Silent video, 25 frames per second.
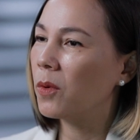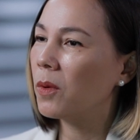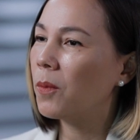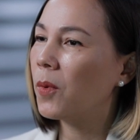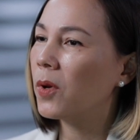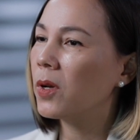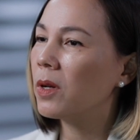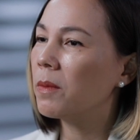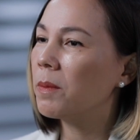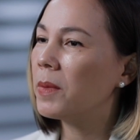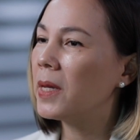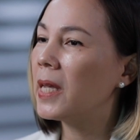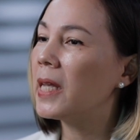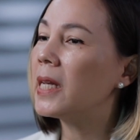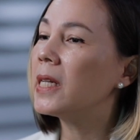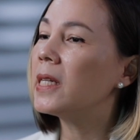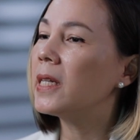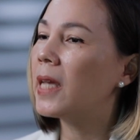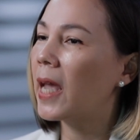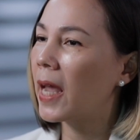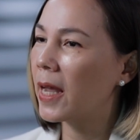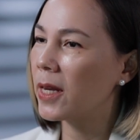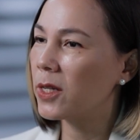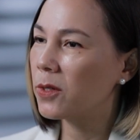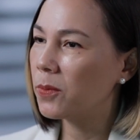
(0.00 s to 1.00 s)
we want to be
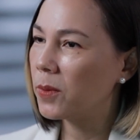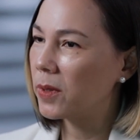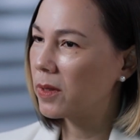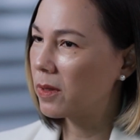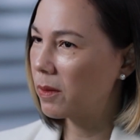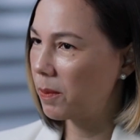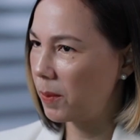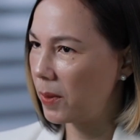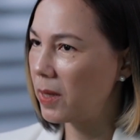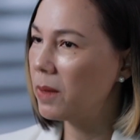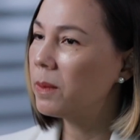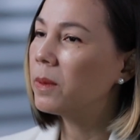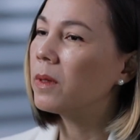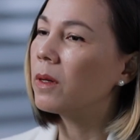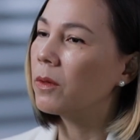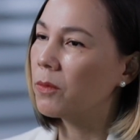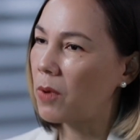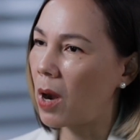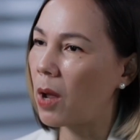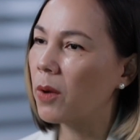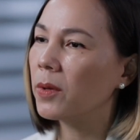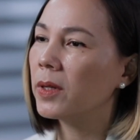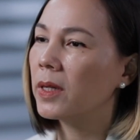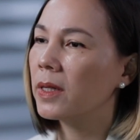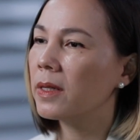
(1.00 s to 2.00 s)
engaged with the people
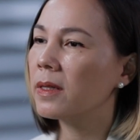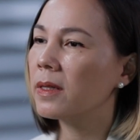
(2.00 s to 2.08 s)
around